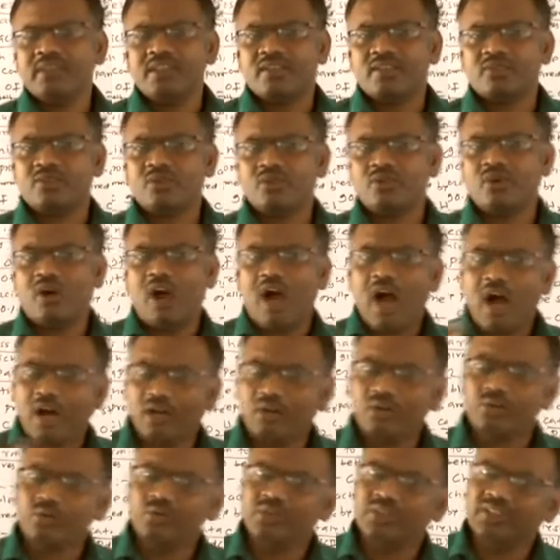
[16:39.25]
So
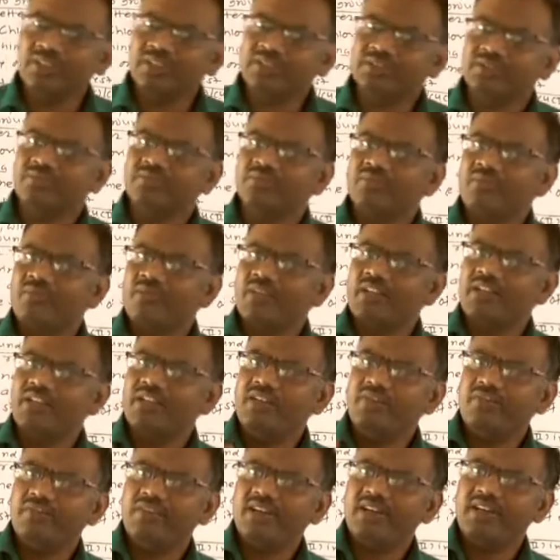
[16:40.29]
how the
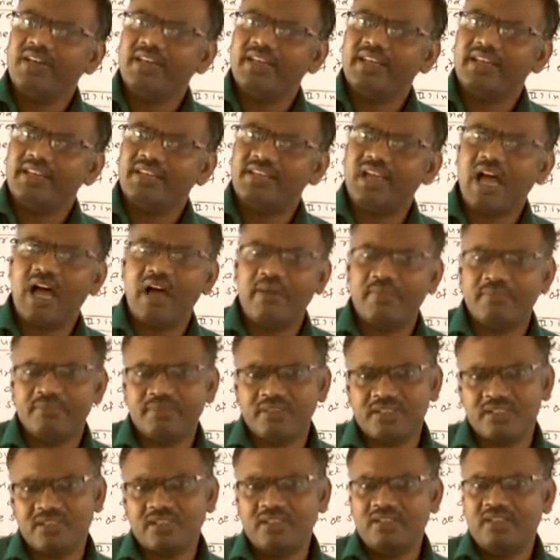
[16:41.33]
different
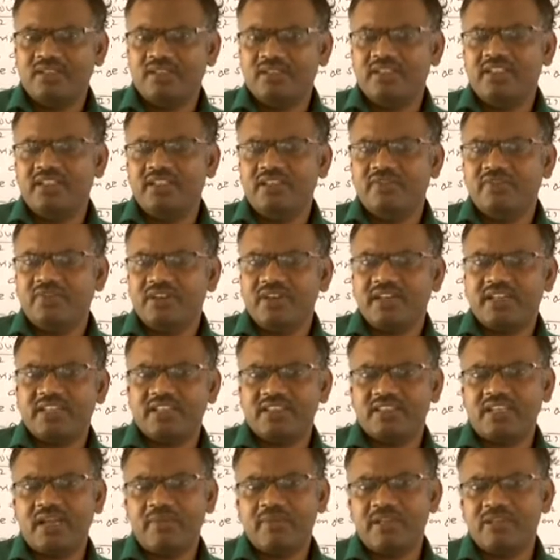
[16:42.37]
exams, in different
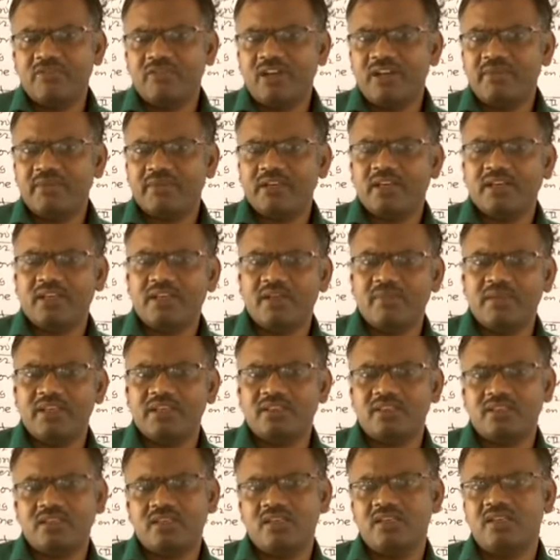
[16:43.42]
exam environmental
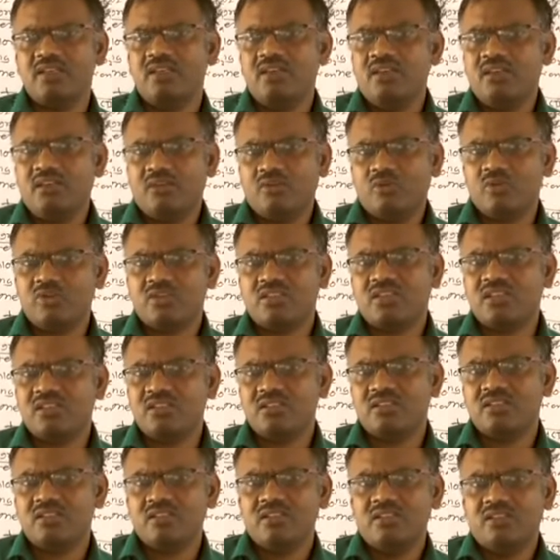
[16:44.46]
chemistry
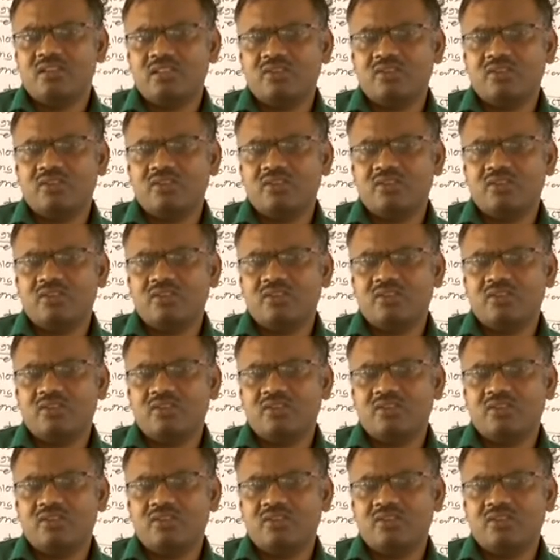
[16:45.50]
questions,